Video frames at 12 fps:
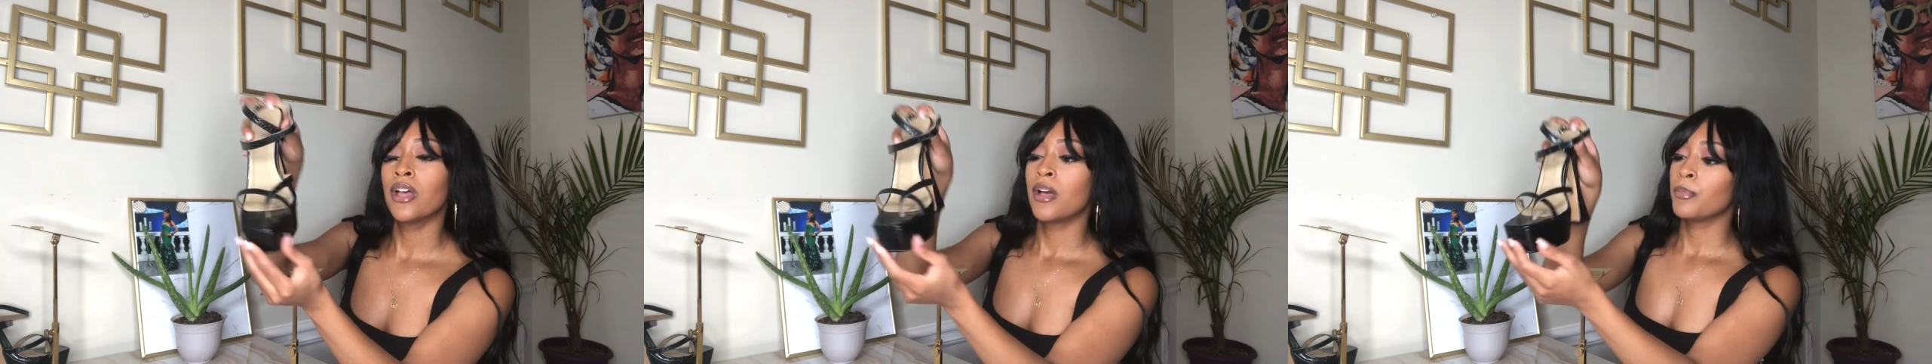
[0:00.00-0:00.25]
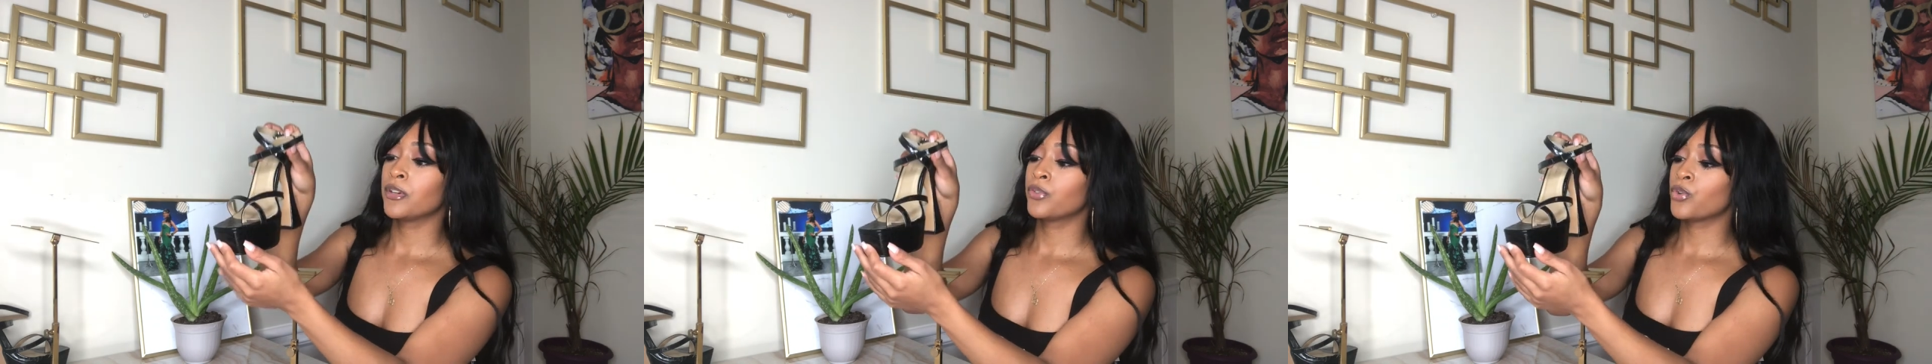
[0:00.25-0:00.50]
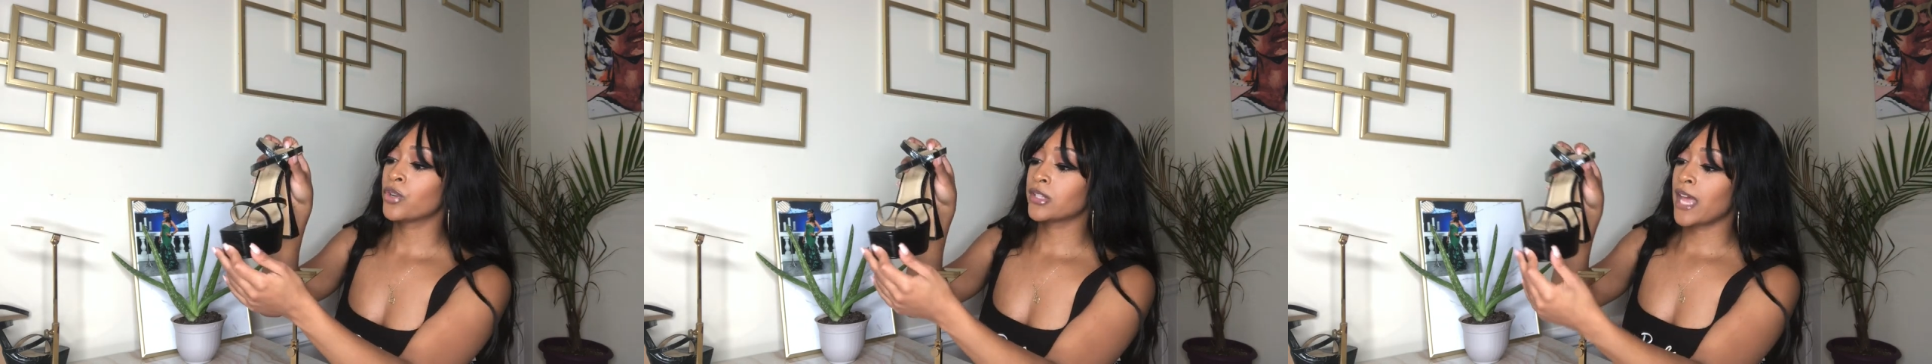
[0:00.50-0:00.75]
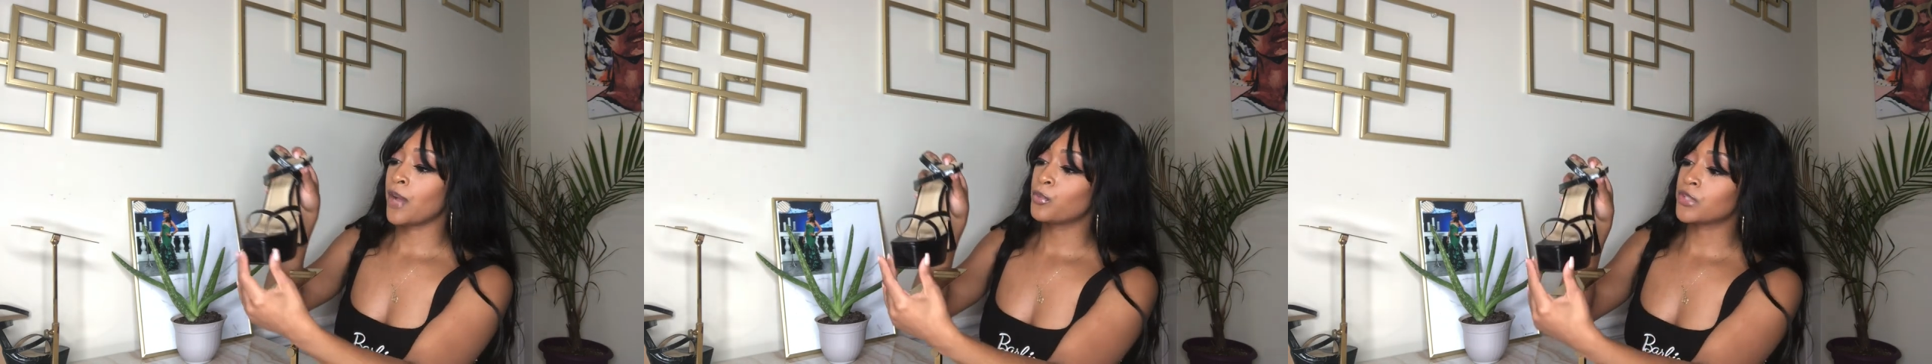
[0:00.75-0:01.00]
but of course
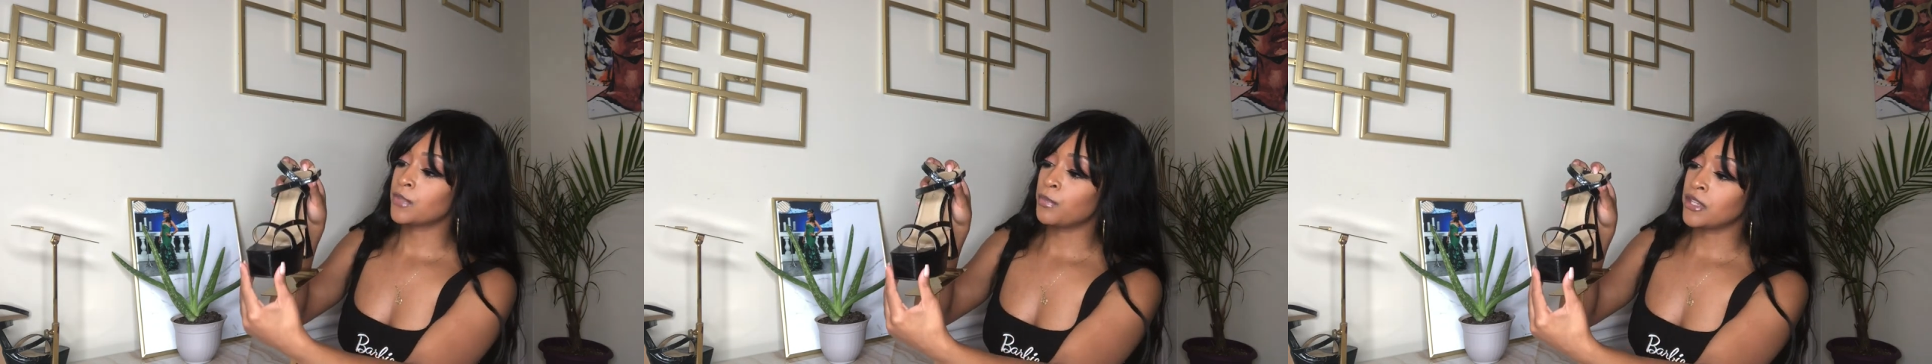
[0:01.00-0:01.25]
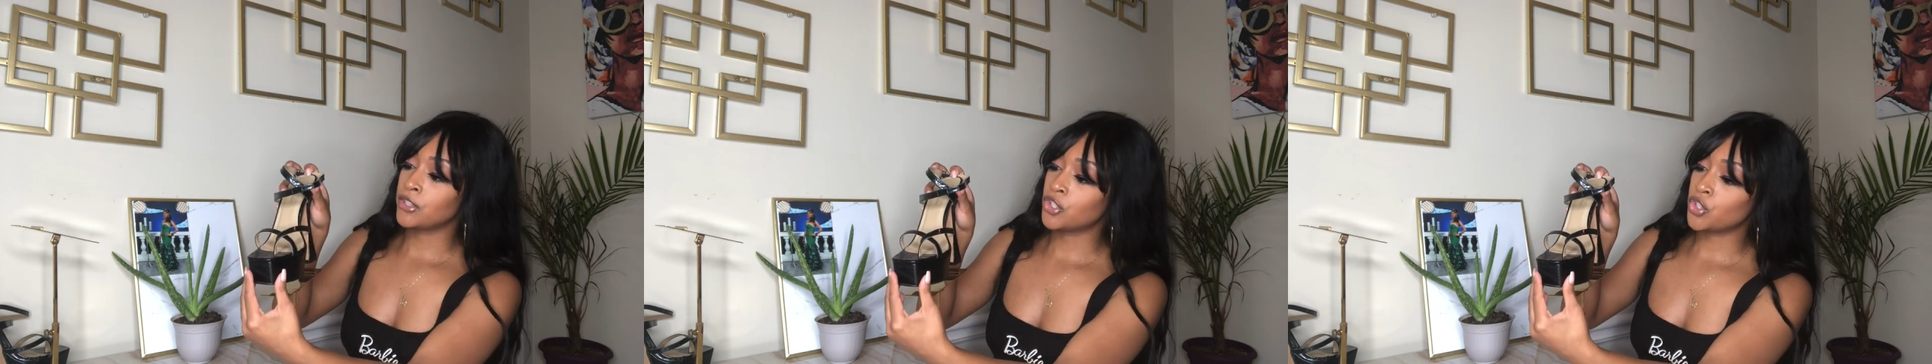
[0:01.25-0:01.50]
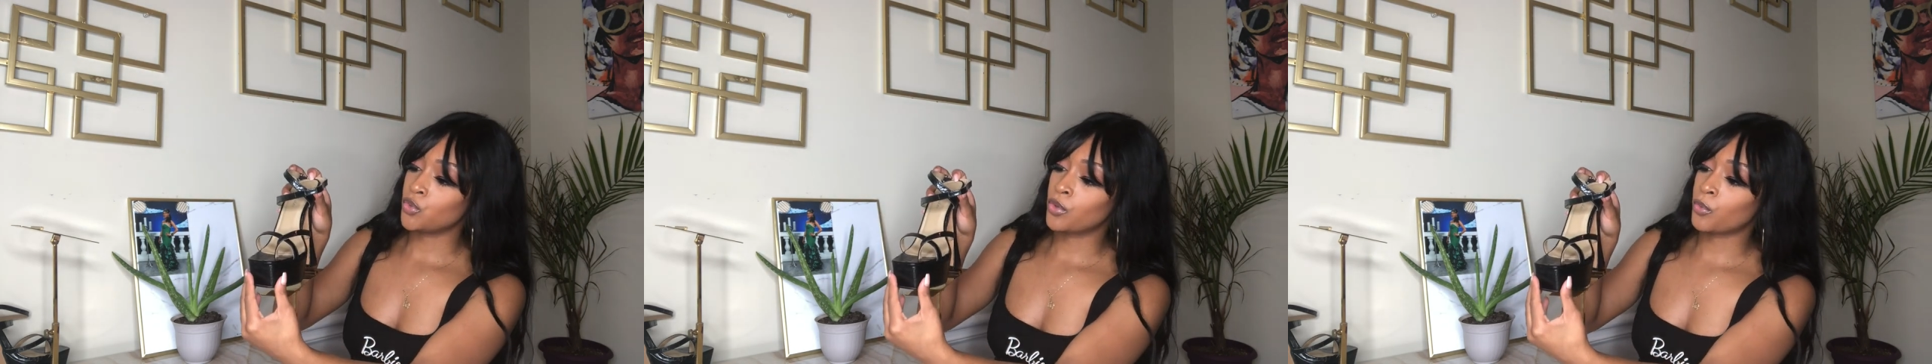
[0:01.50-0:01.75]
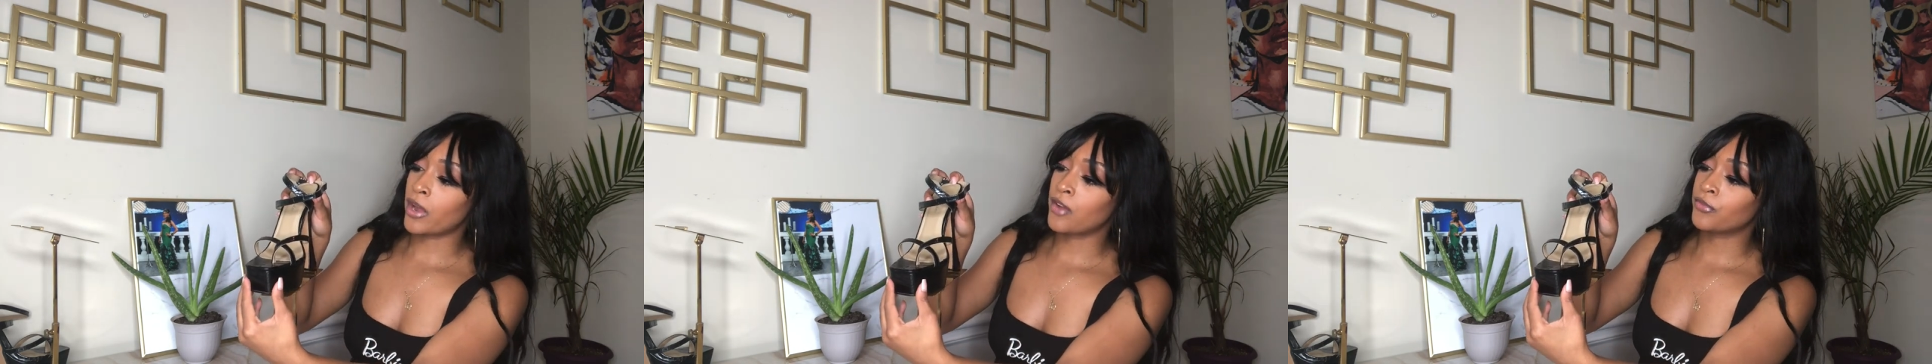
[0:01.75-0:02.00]
I will spin the shoe
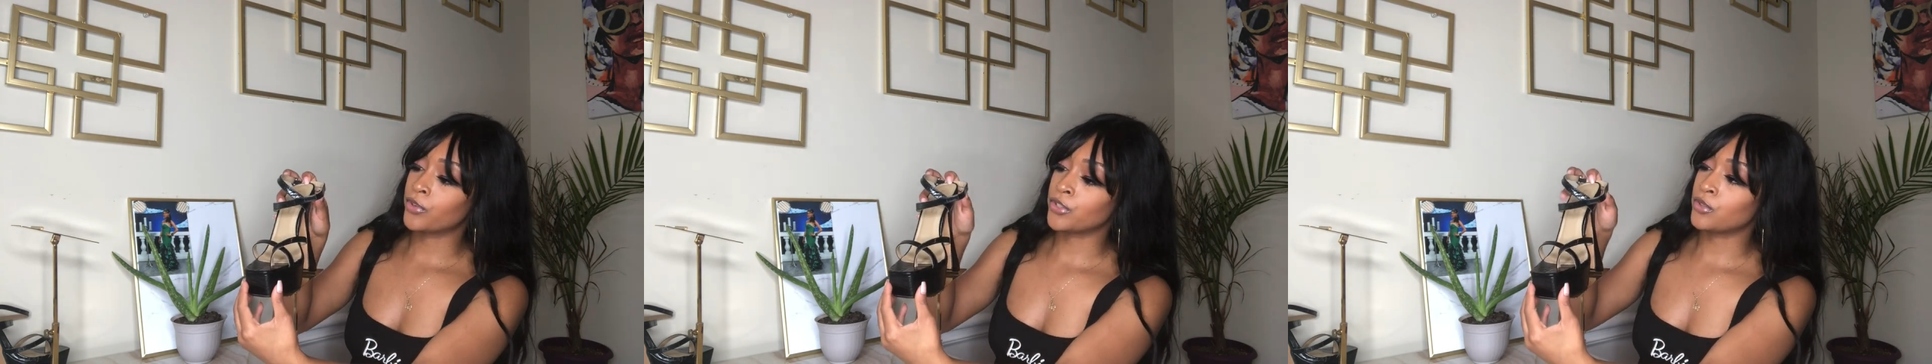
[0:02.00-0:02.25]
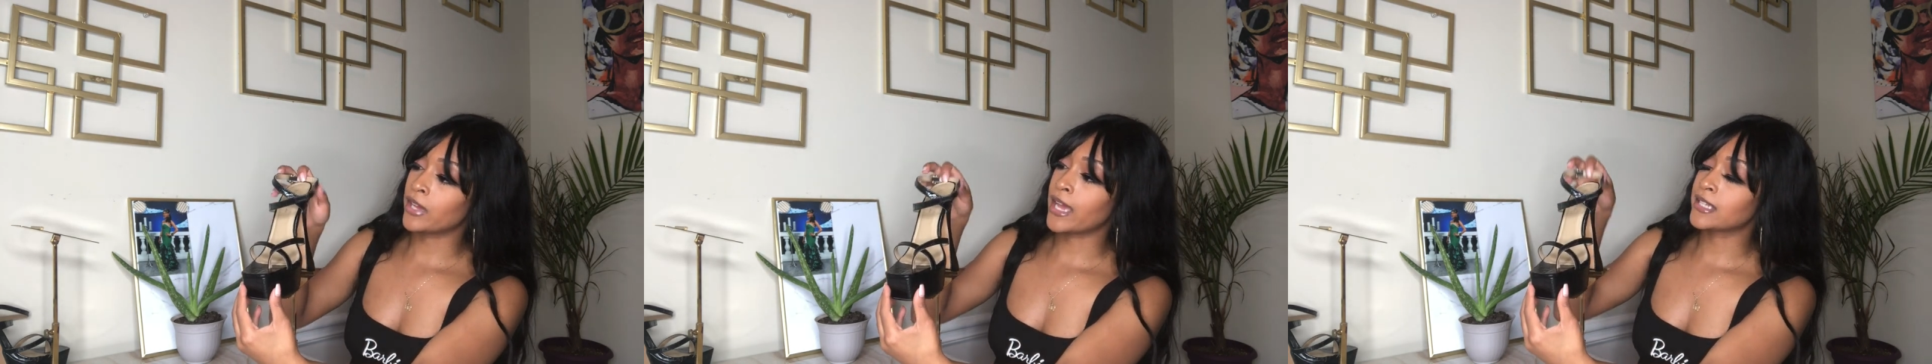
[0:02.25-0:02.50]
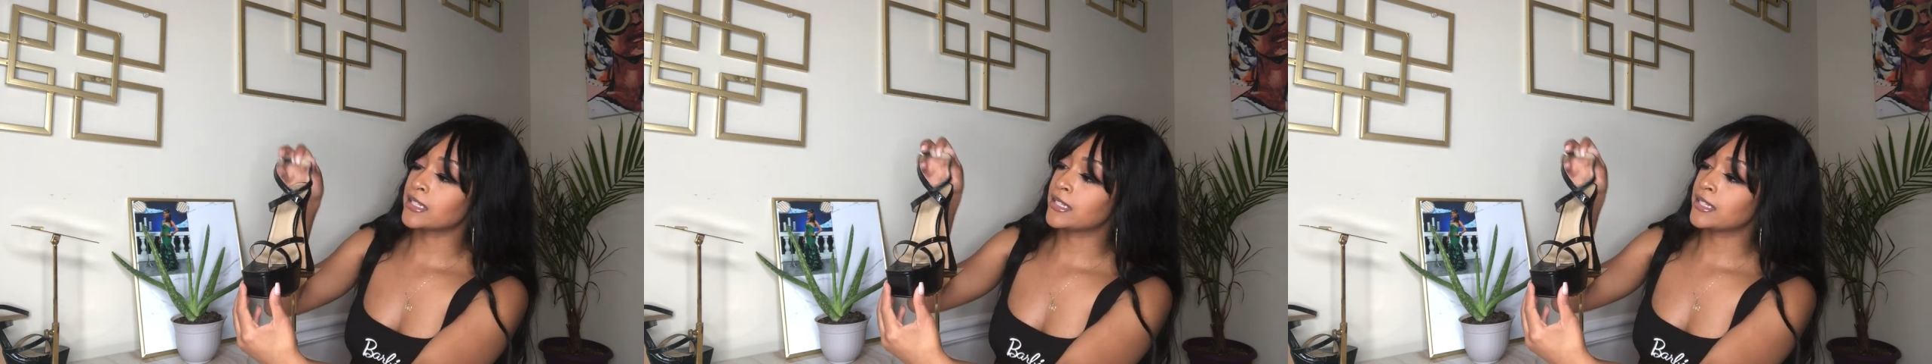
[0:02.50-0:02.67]
around for you guys to